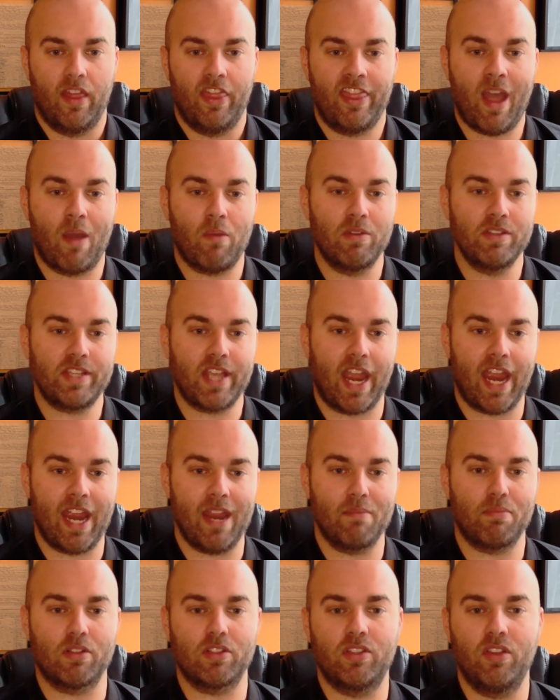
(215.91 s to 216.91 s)
that was
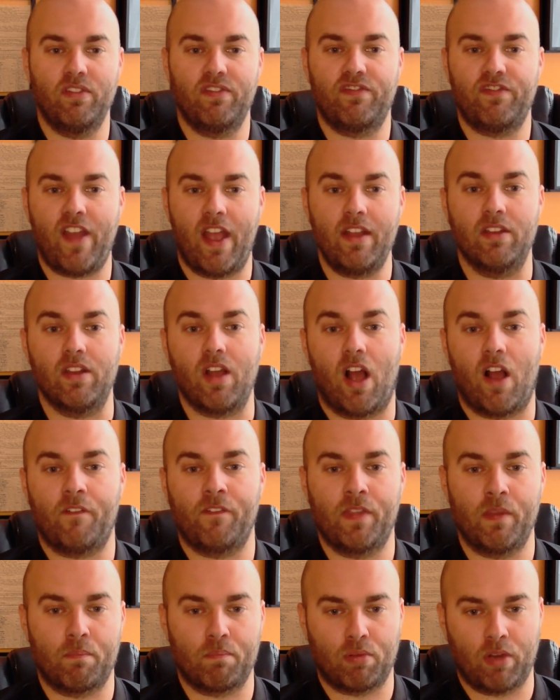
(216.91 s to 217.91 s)
able to fend
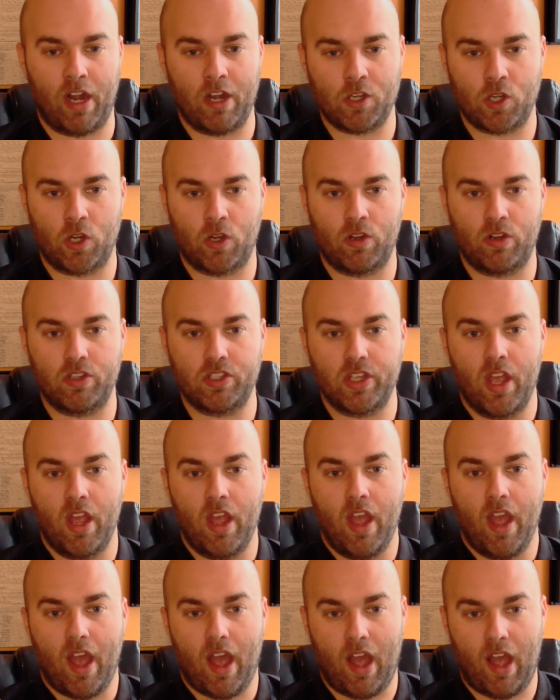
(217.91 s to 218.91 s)
off the pressures
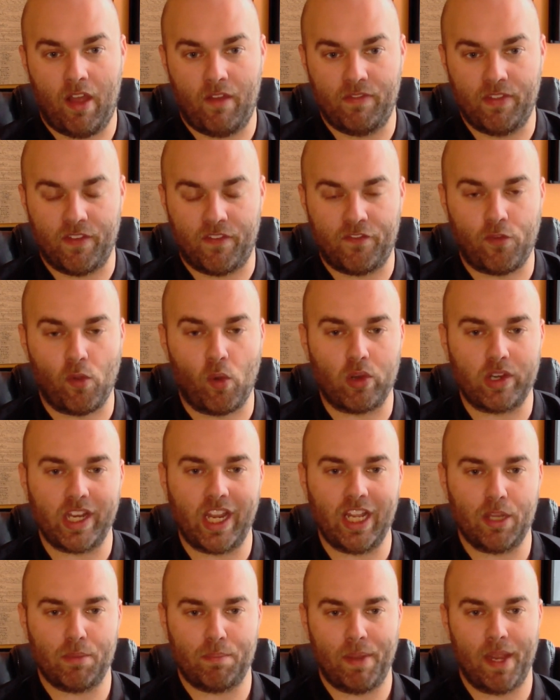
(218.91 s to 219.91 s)
of the
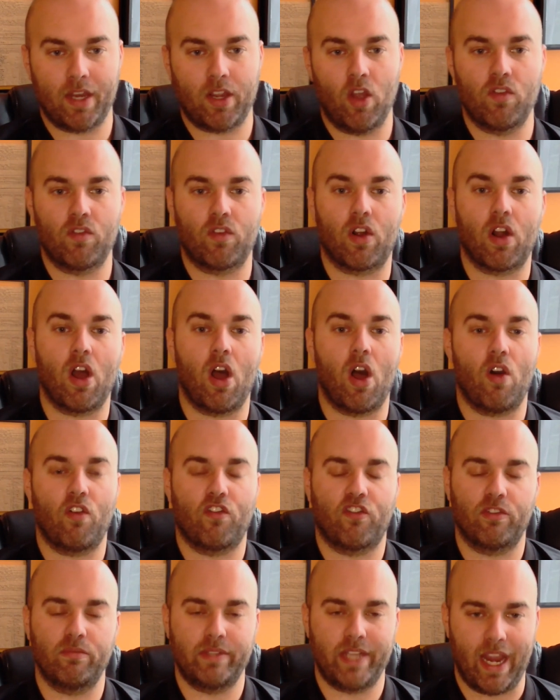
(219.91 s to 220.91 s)
14th pick
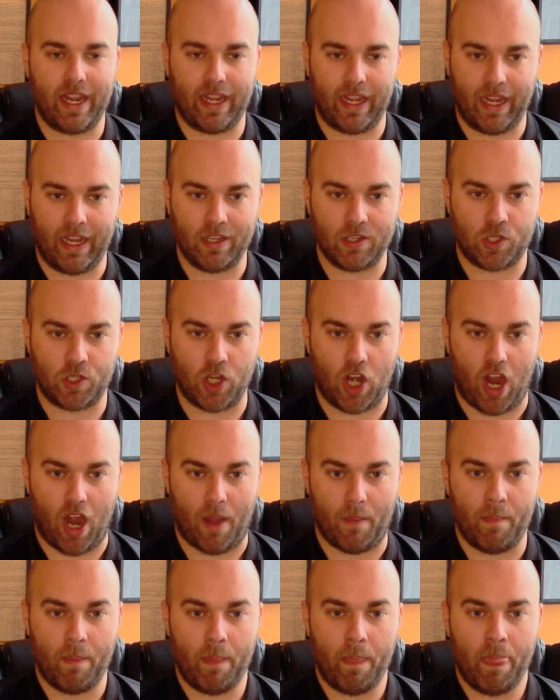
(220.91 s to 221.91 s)
overall from taking his
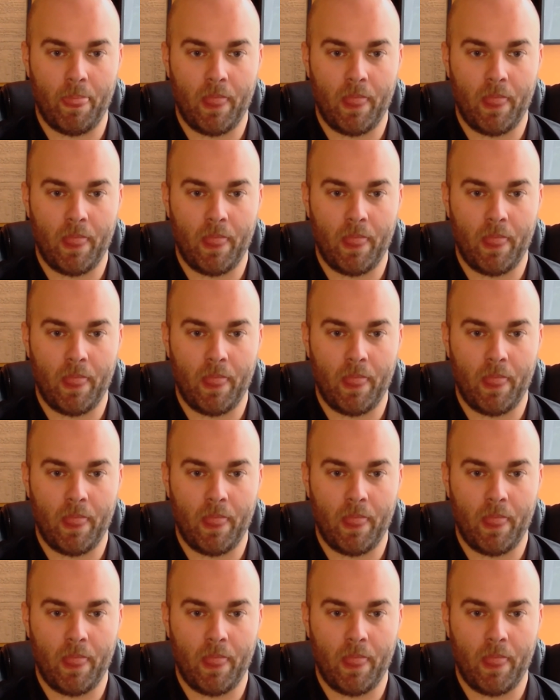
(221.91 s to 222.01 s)
job.